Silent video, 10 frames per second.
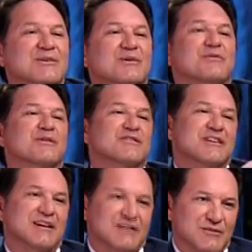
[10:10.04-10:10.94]
you for
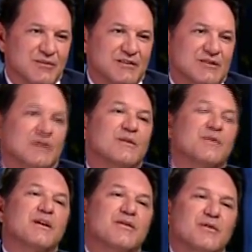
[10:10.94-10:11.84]
saying some things in there that
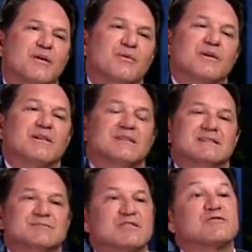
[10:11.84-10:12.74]
they thought were
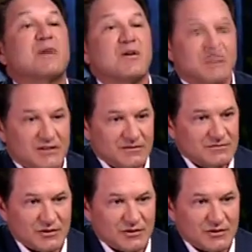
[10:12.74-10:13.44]
disparaging